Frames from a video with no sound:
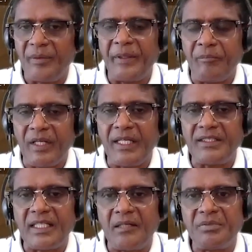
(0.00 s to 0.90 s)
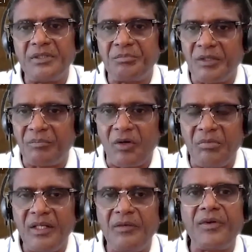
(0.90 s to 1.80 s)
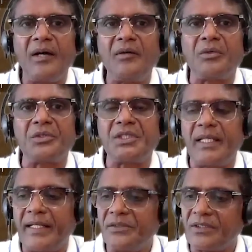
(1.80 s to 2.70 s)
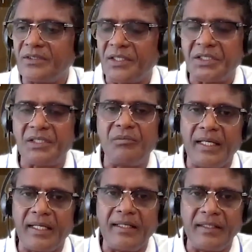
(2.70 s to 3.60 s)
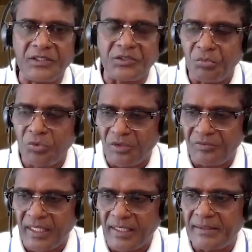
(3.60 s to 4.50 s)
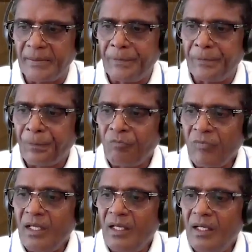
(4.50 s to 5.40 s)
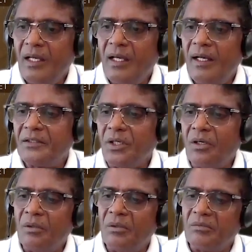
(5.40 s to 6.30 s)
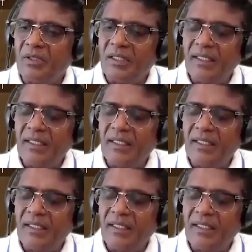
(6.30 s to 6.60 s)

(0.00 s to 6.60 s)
many examples, but probably if you have question and answer session, I can address more of that. So